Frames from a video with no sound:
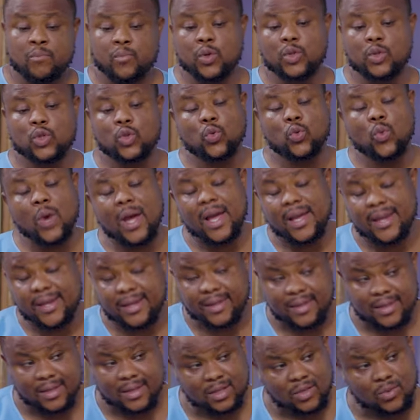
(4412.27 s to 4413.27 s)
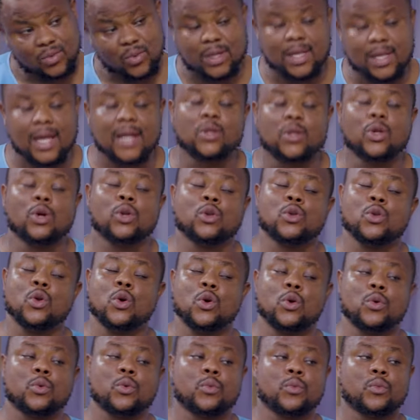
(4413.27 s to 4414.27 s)
But when is what I don't
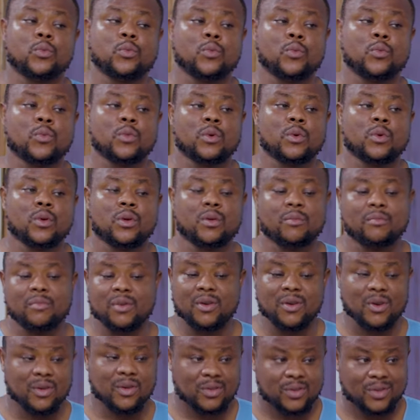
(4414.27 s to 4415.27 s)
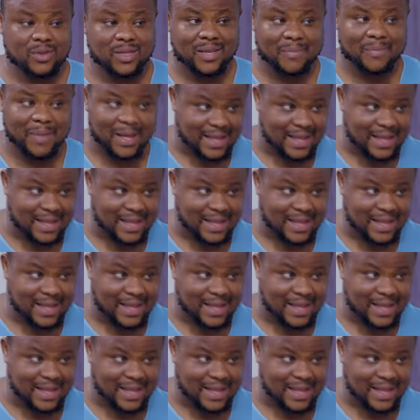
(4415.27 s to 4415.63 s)
know. Because the